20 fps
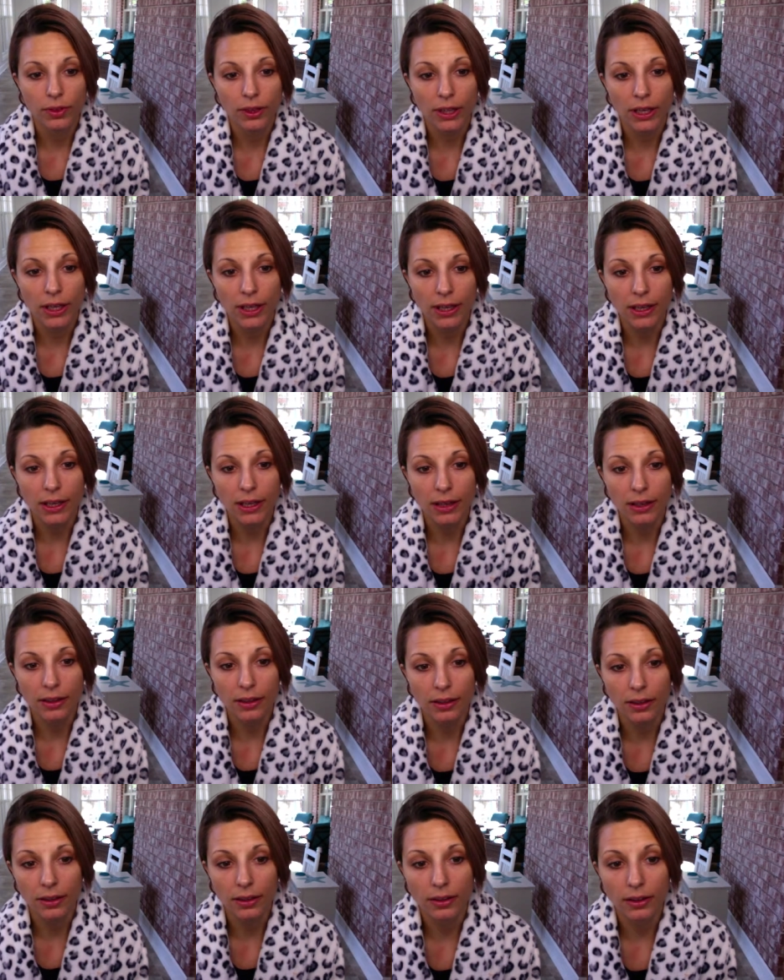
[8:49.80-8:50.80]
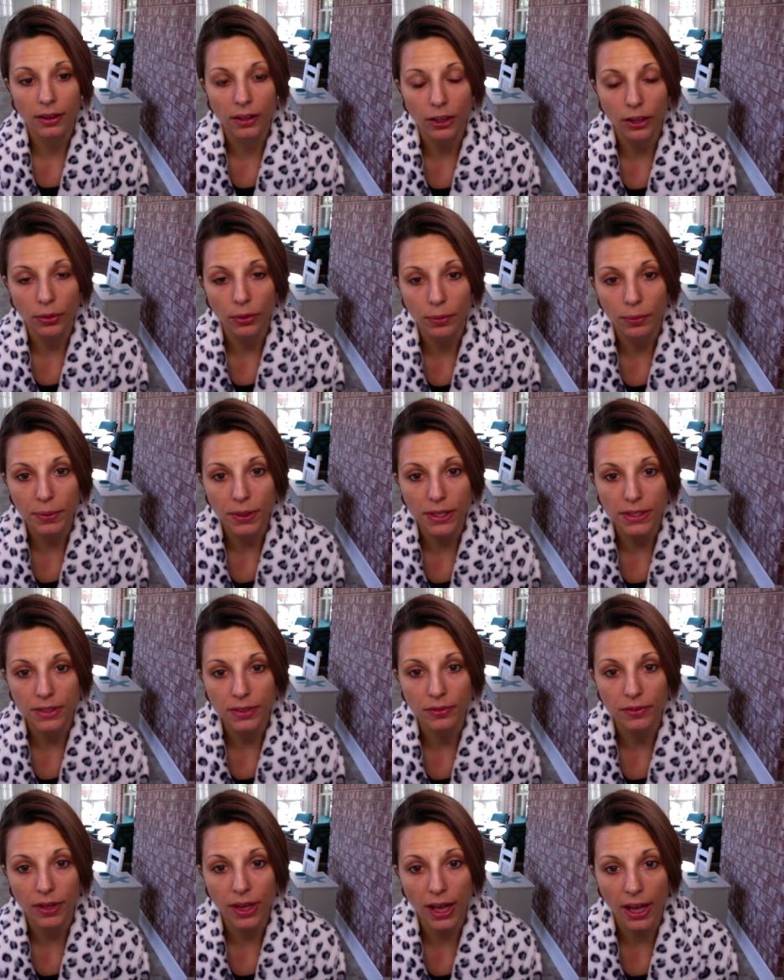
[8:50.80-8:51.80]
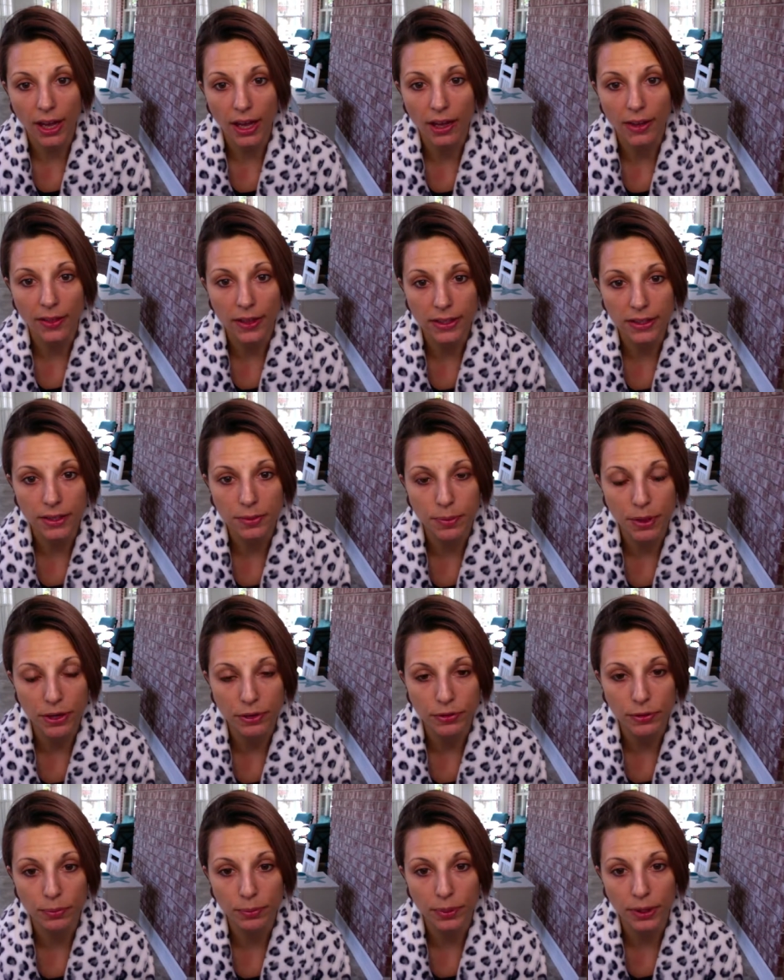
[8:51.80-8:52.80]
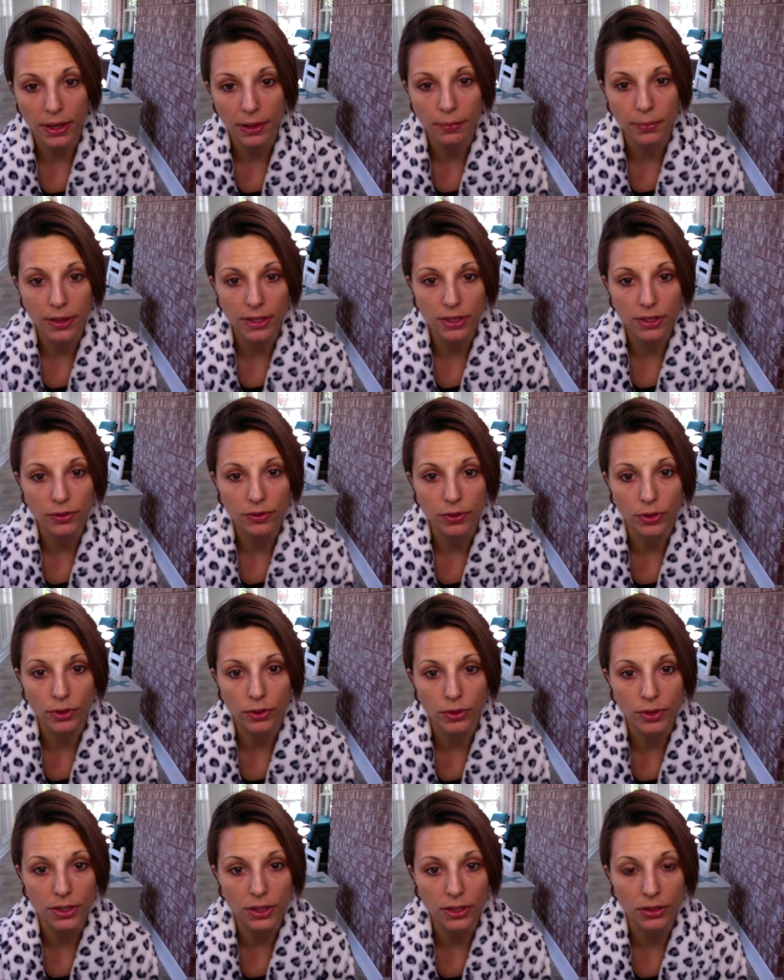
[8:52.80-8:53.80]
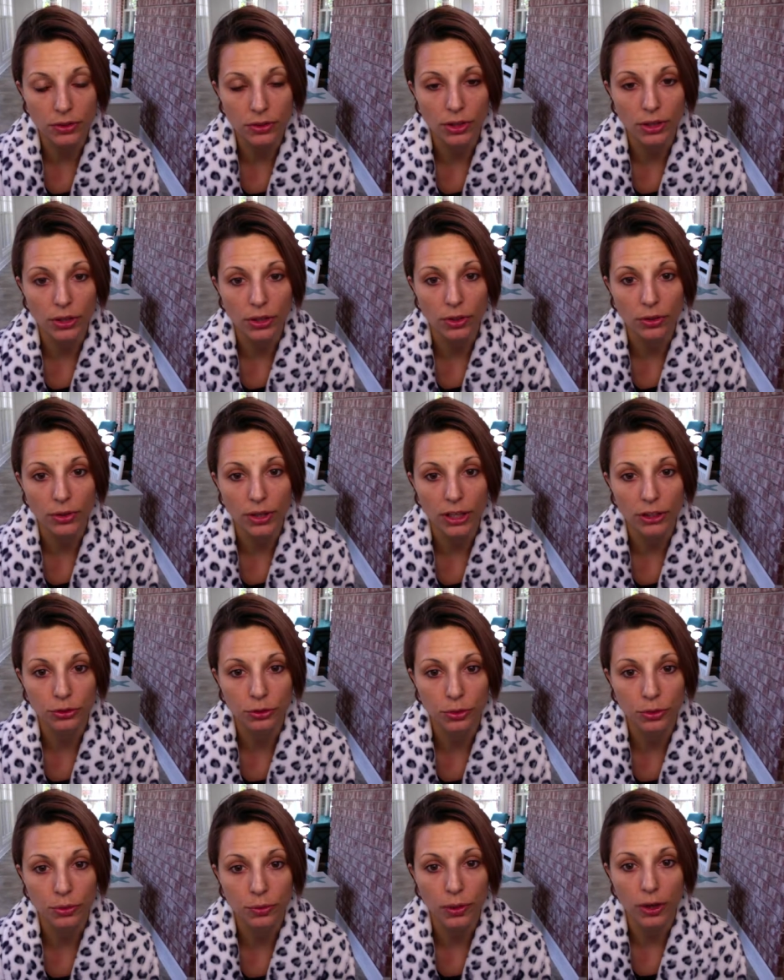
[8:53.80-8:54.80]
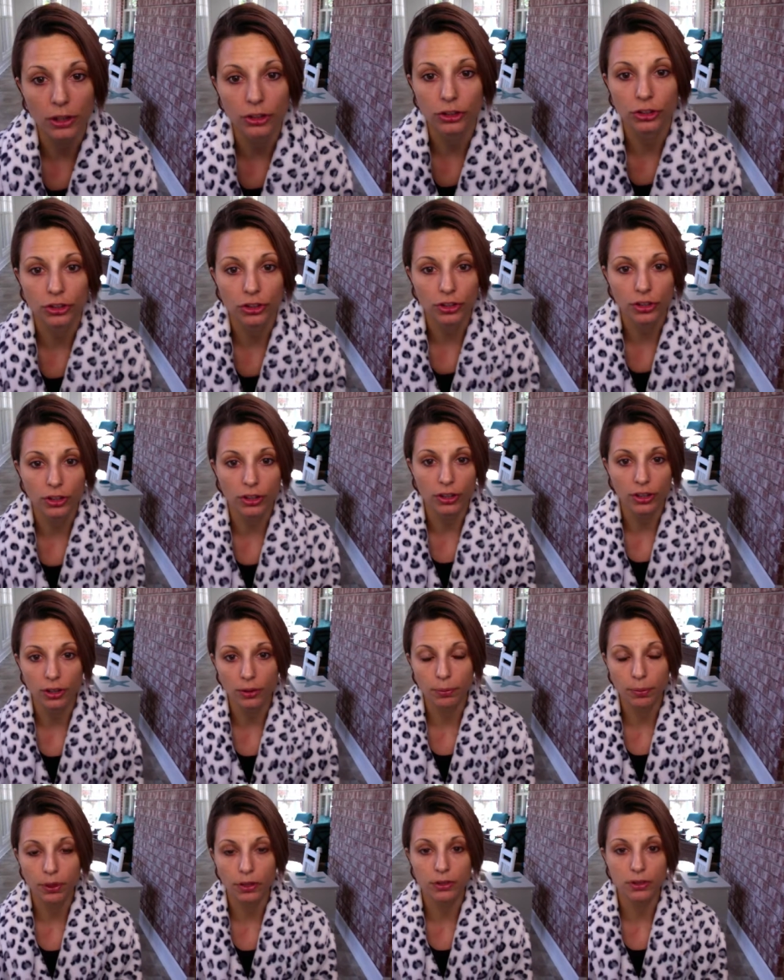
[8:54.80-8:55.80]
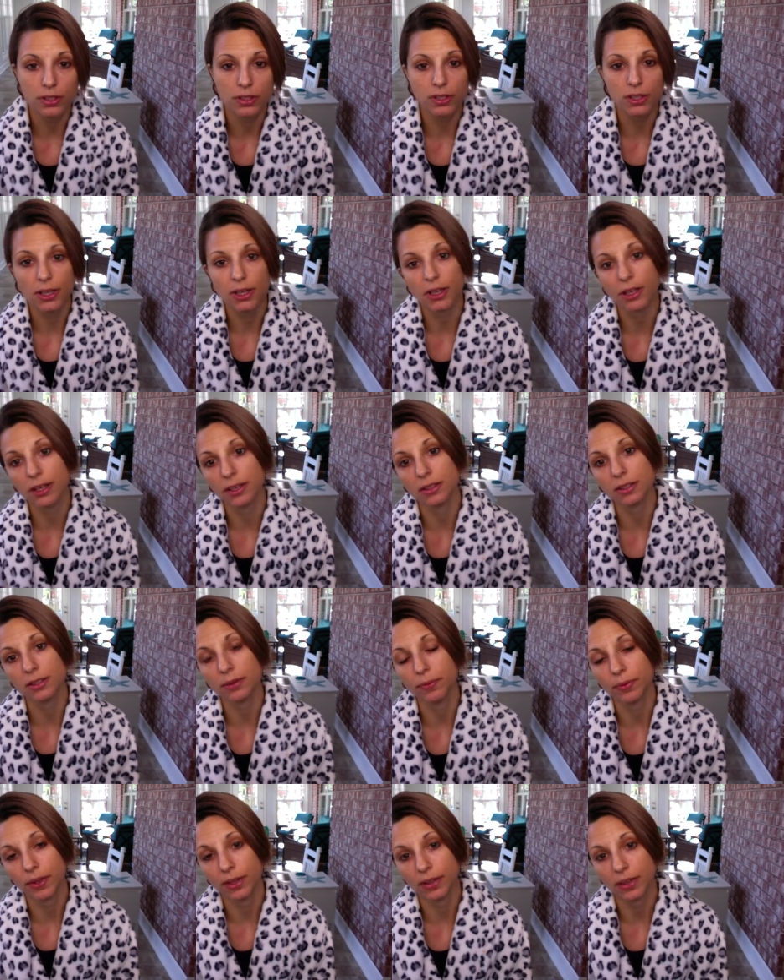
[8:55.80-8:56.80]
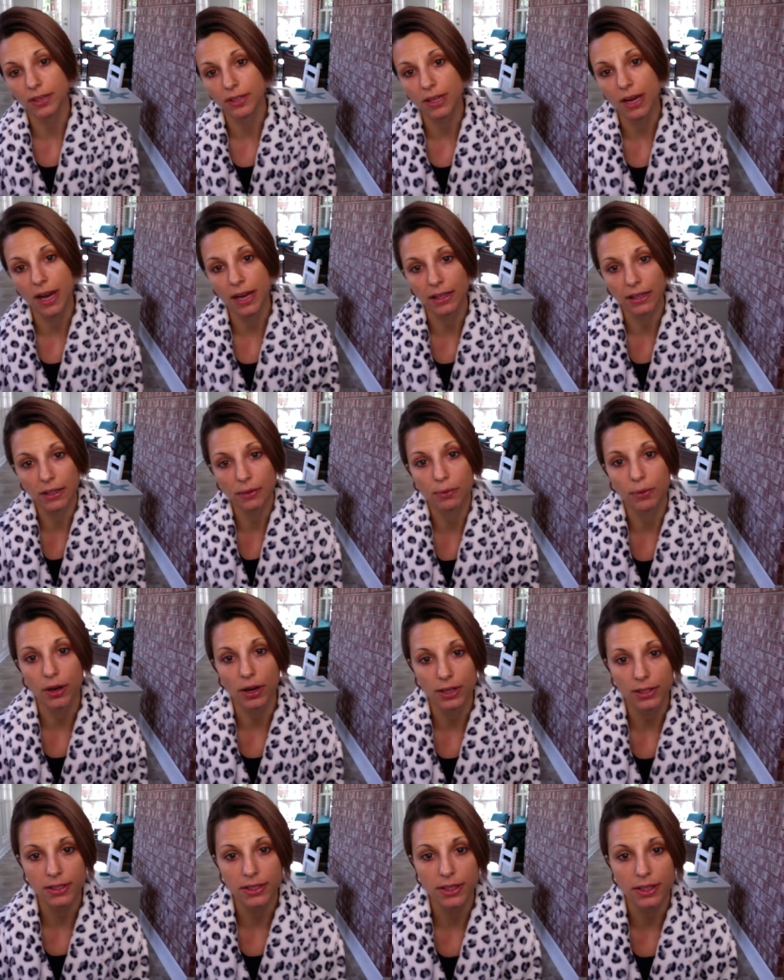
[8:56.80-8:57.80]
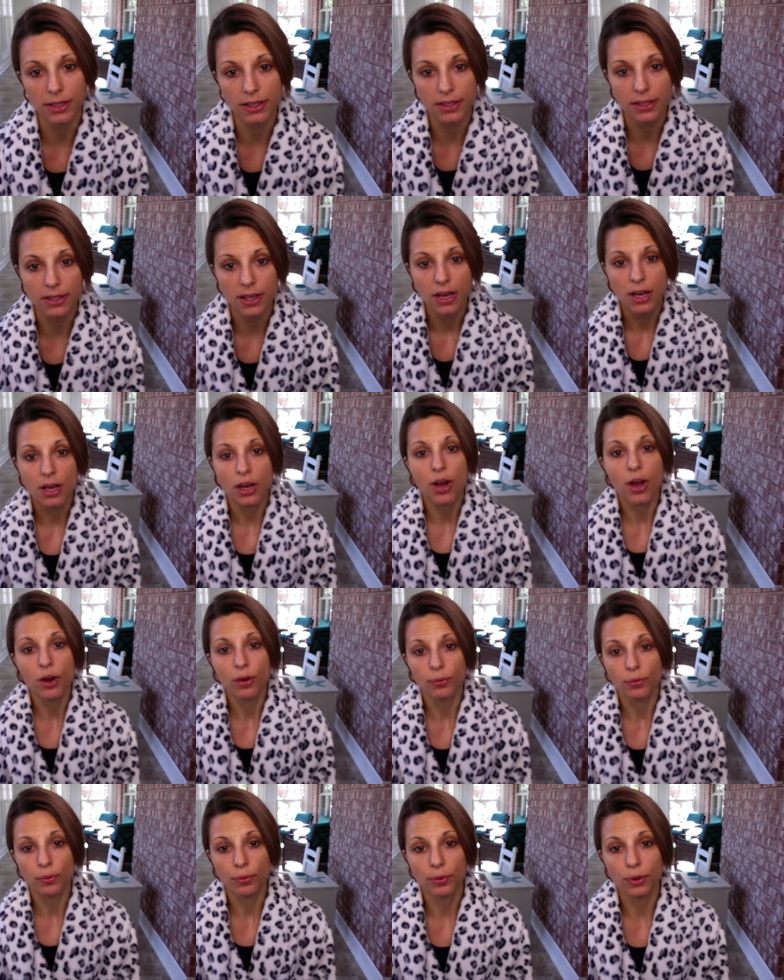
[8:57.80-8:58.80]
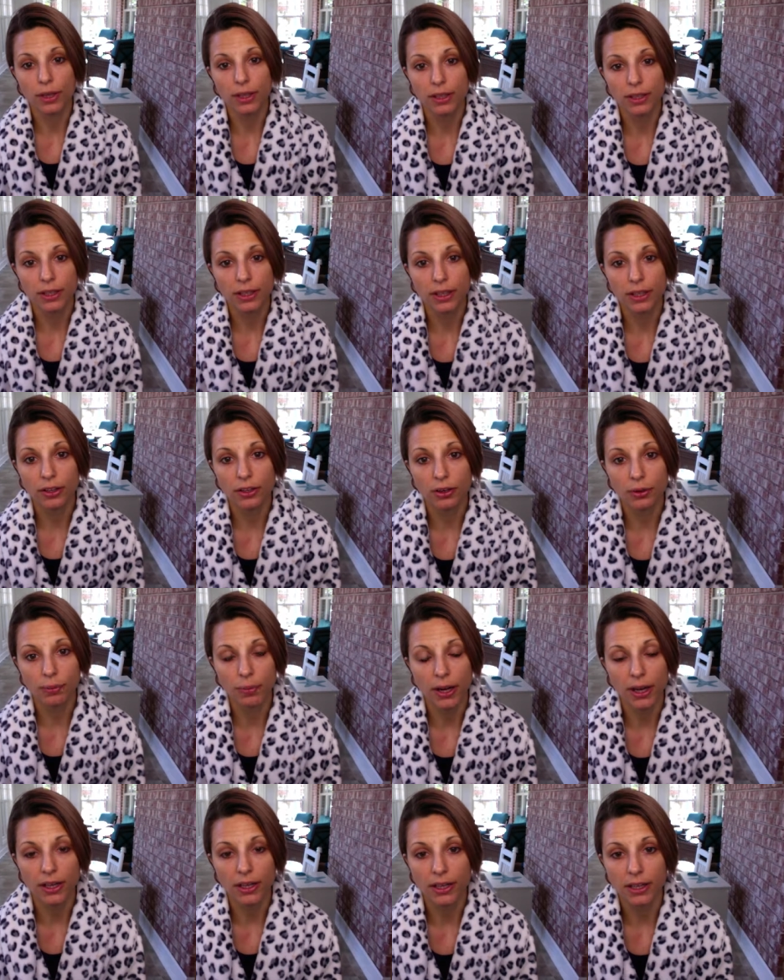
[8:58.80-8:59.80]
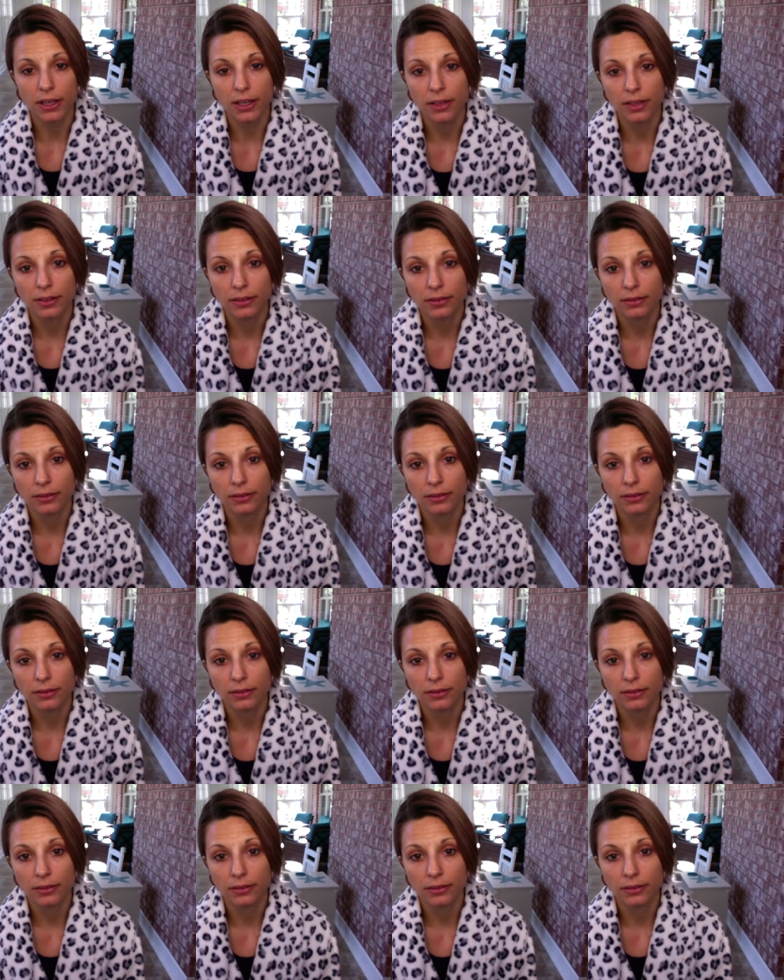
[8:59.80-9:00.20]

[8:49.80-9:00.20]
eating, a piece of cake that's made from plant-based foods and, natural raw sugar, opposed to eating something that's highly processed, really your body,